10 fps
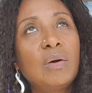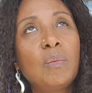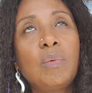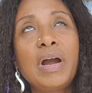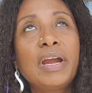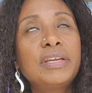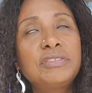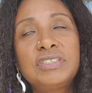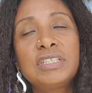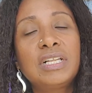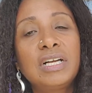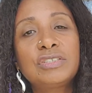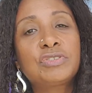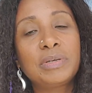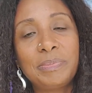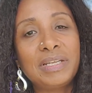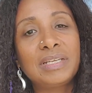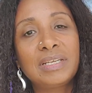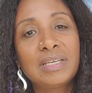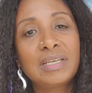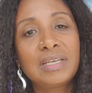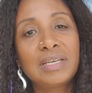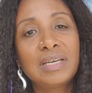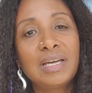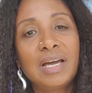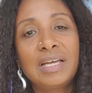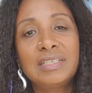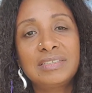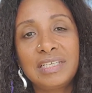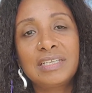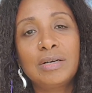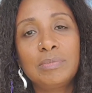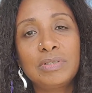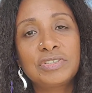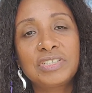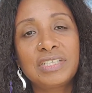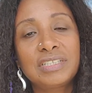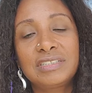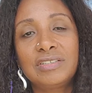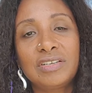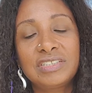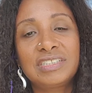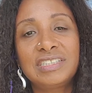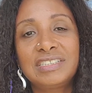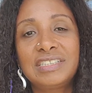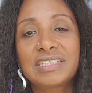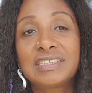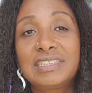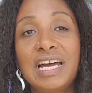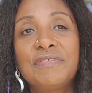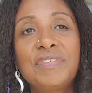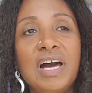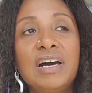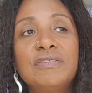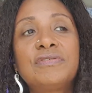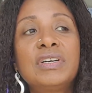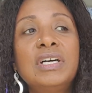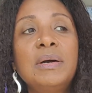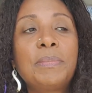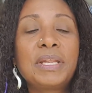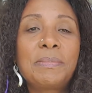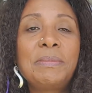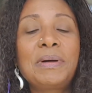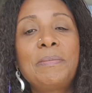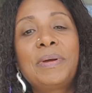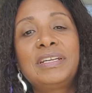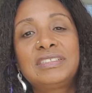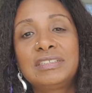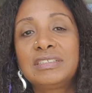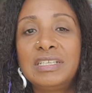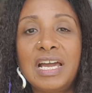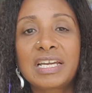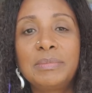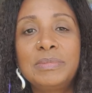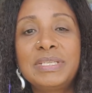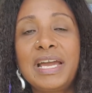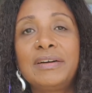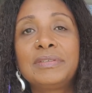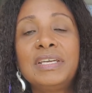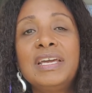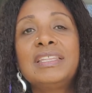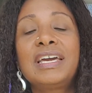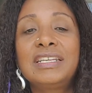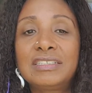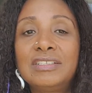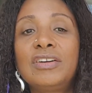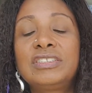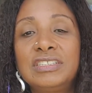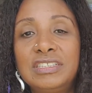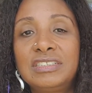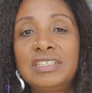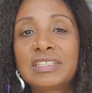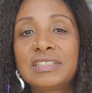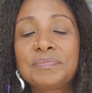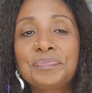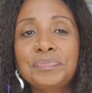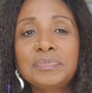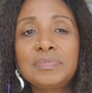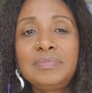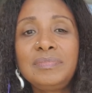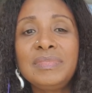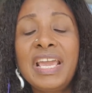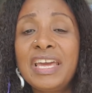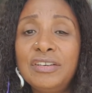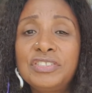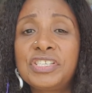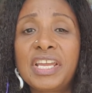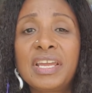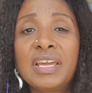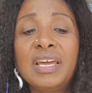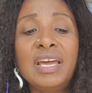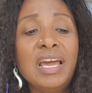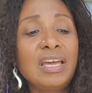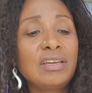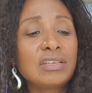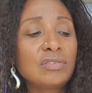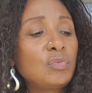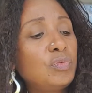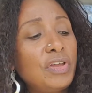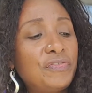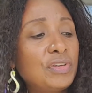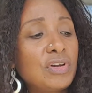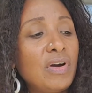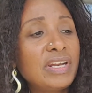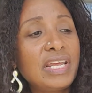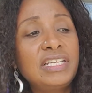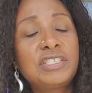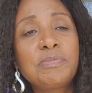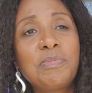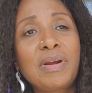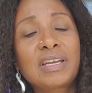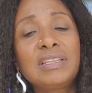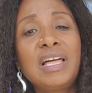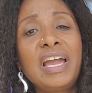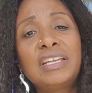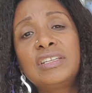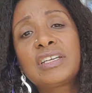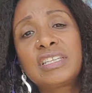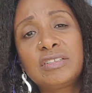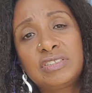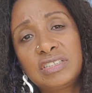why are you still tripping on this ego bullshit, this narcissistic stuff of putting people on pedestals and knocking them down? That is a narcissistic energy. If you go on any supermarket line and look at those